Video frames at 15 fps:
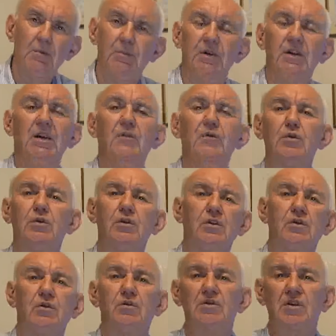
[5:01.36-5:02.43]
but if you're going to
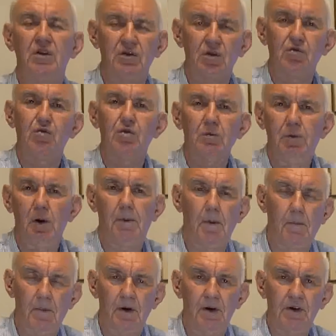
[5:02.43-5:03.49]
use it as a true
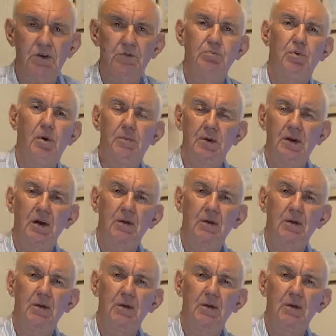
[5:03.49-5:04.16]
pop-up mast pop it